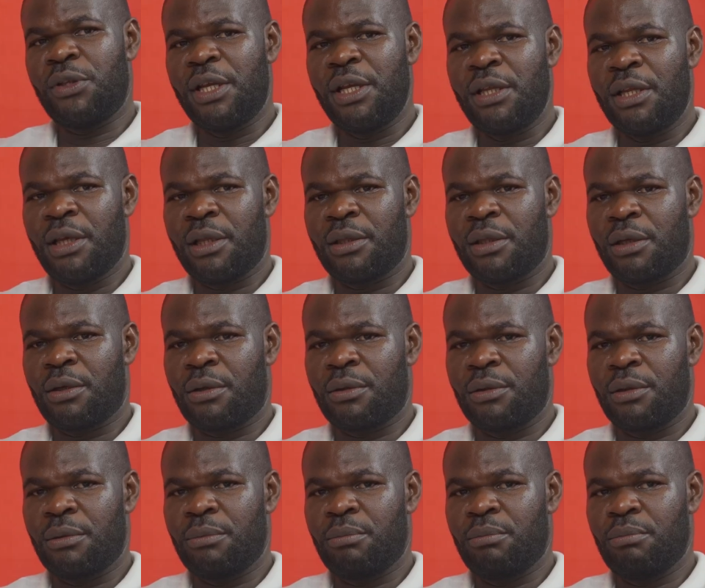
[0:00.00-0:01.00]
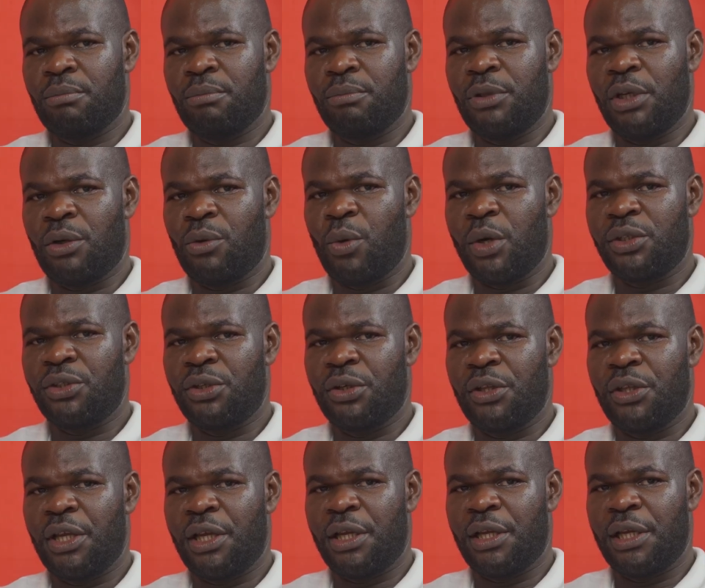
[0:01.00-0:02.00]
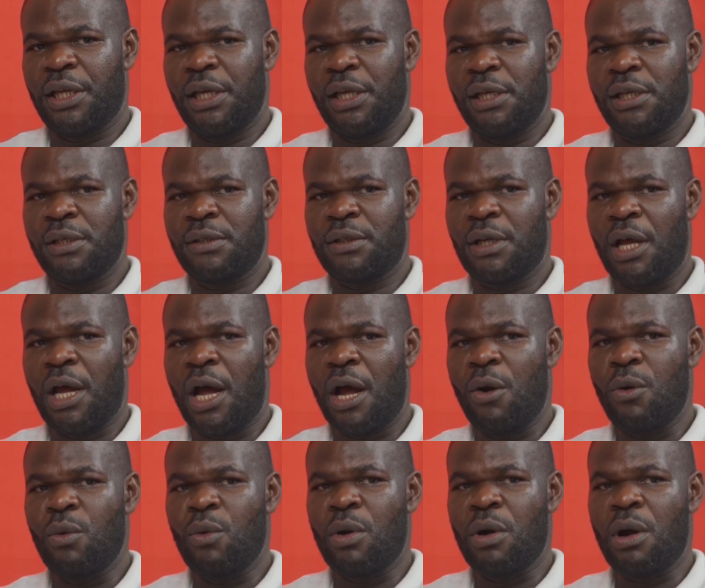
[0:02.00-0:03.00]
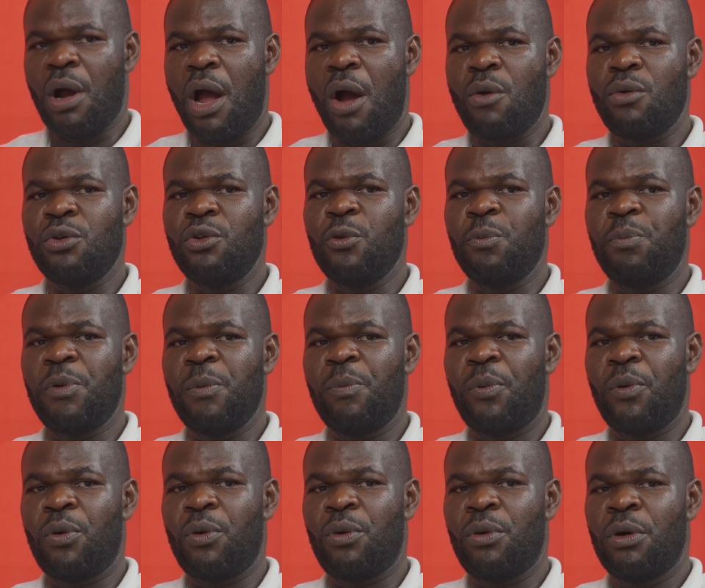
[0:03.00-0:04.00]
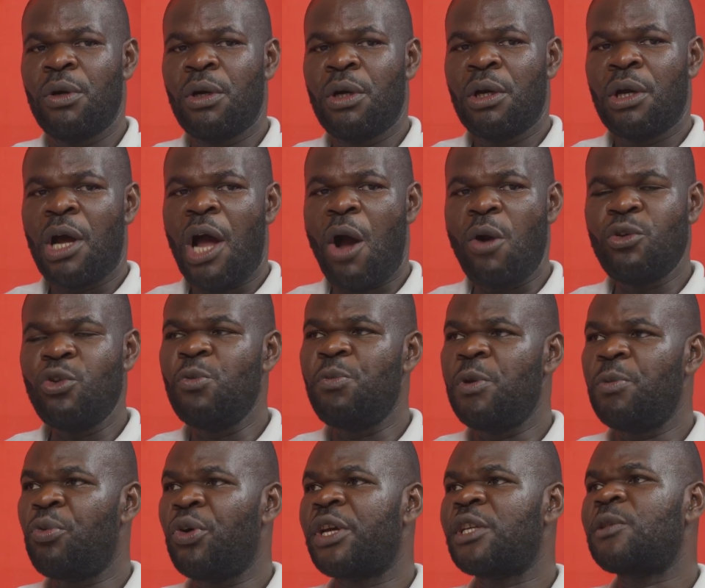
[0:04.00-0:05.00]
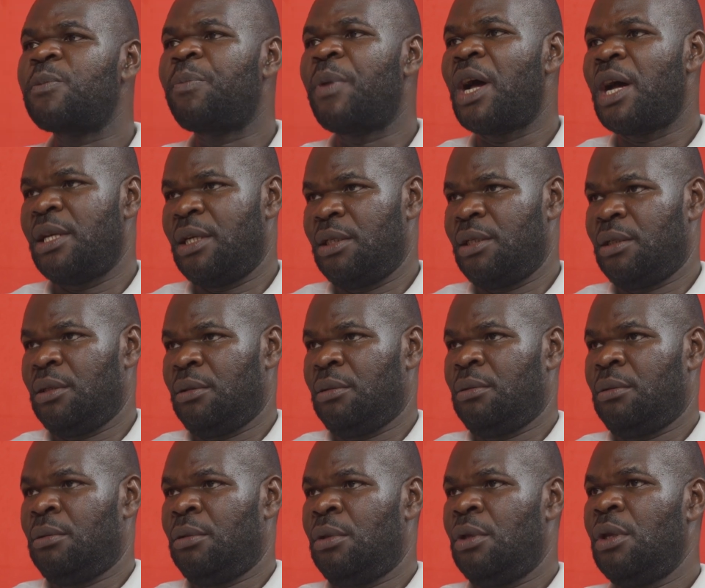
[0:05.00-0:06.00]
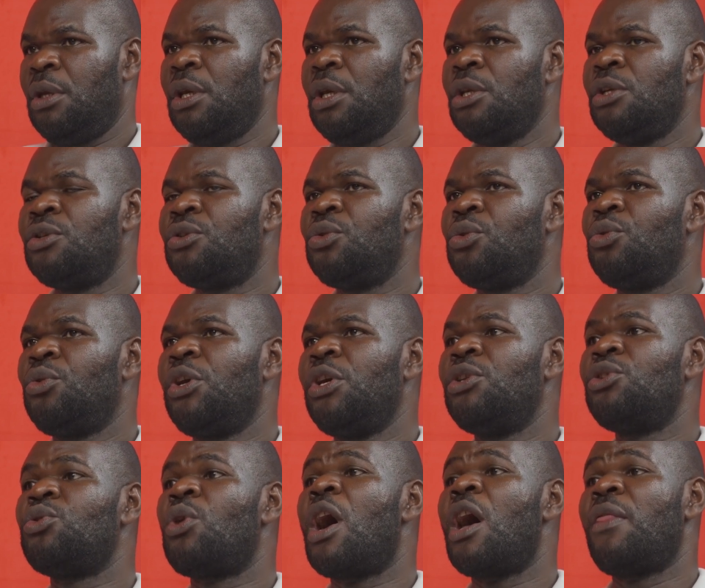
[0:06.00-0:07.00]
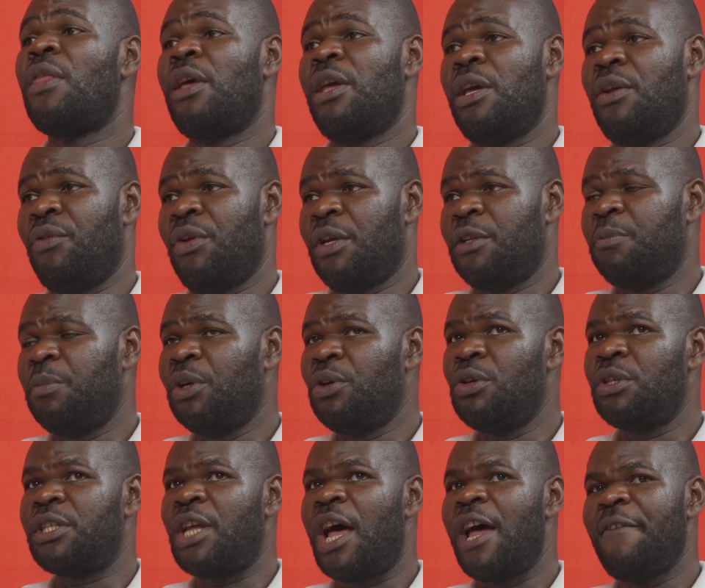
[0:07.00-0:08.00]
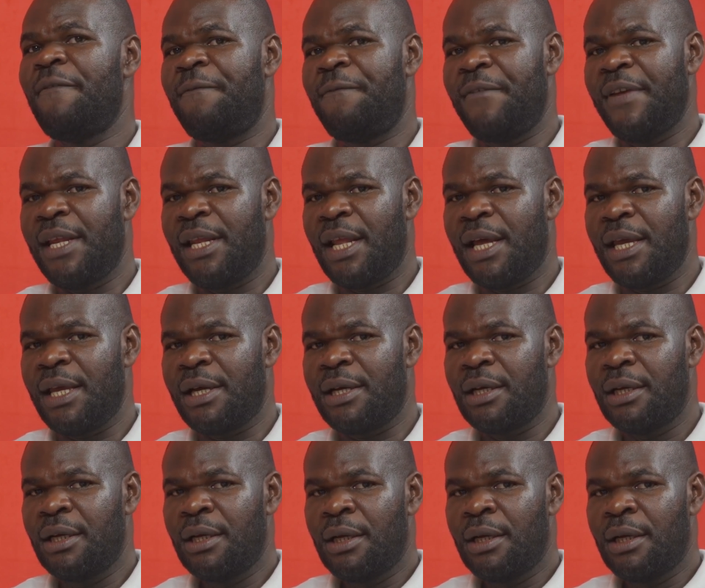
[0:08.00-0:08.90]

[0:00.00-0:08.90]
then the question then is how do people expand into other areas? Because I feel like